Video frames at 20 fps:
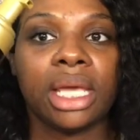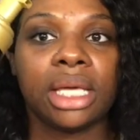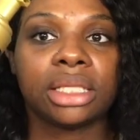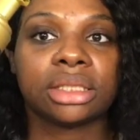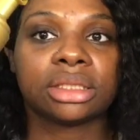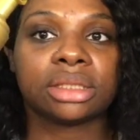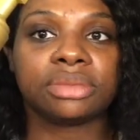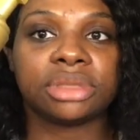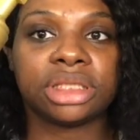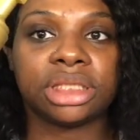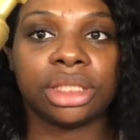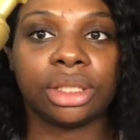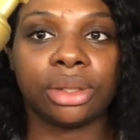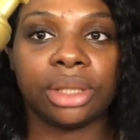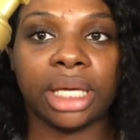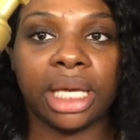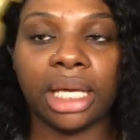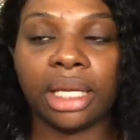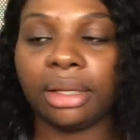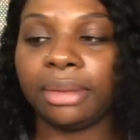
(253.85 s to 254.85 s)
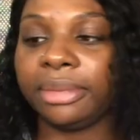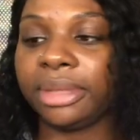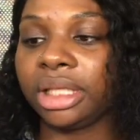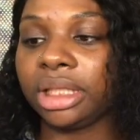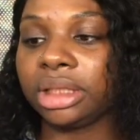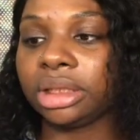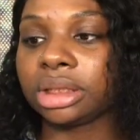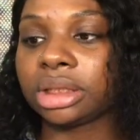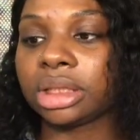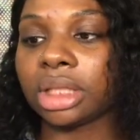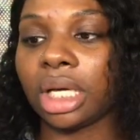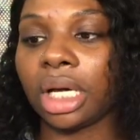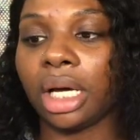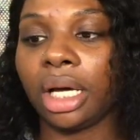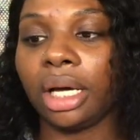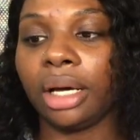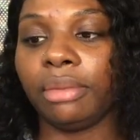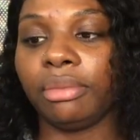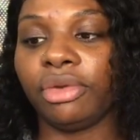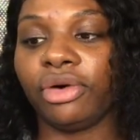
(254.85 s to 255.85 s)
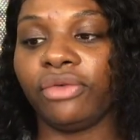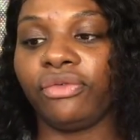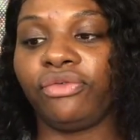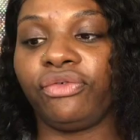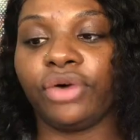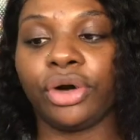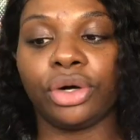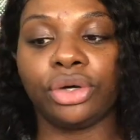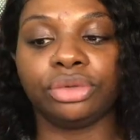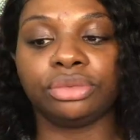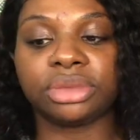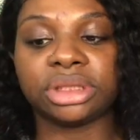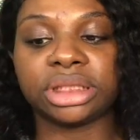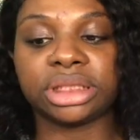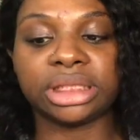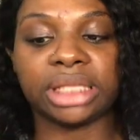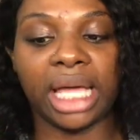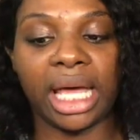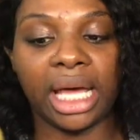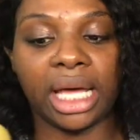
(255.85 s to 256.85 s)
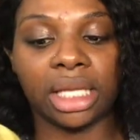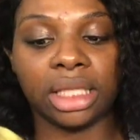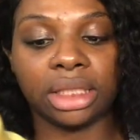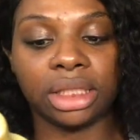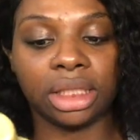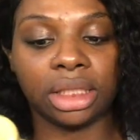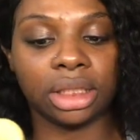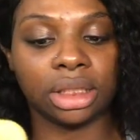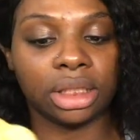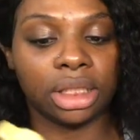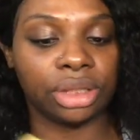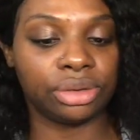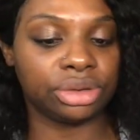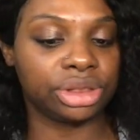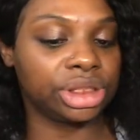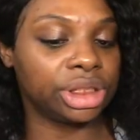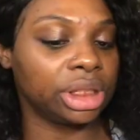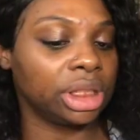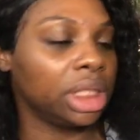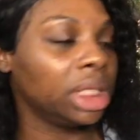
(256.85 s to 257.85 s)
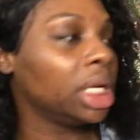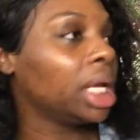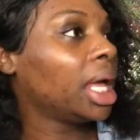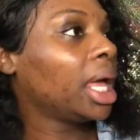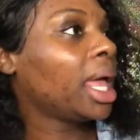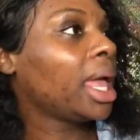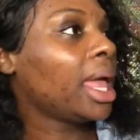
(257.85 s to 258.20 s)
Some silk elements, foam styling lotion,